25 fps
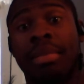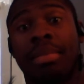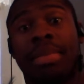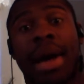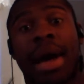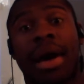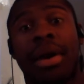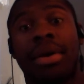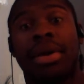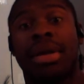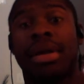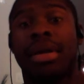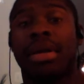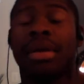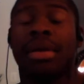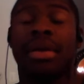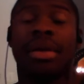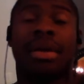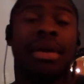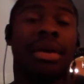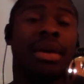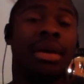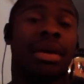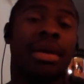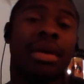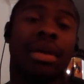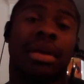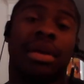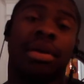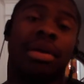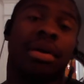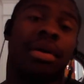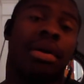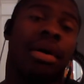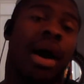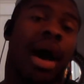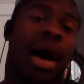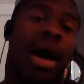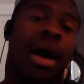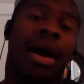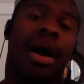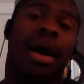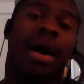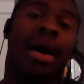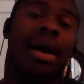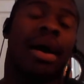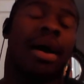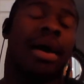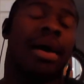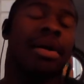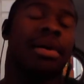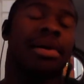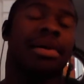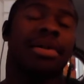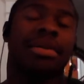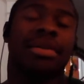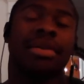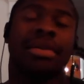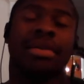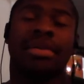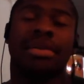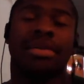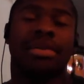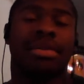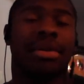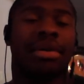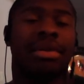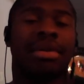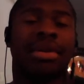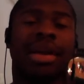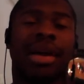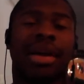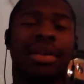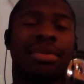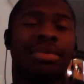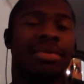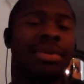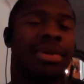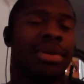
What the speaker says: bounty. I don't